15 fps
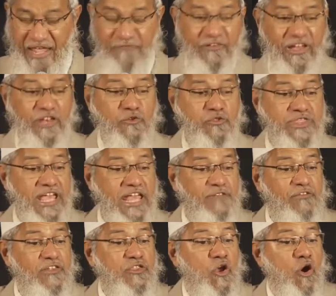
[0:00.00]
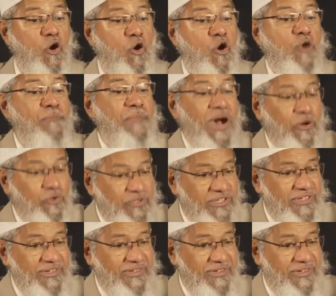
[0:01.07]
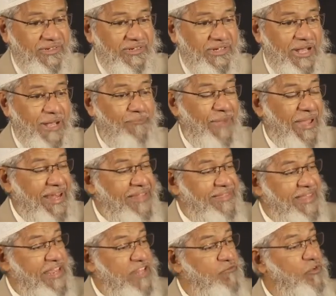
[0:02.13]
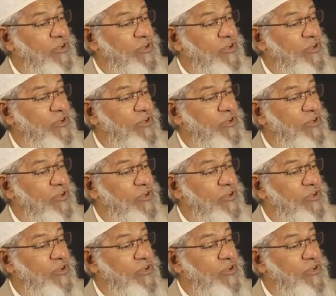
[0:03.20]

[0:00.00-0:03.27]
When you say it with your own mouth, many things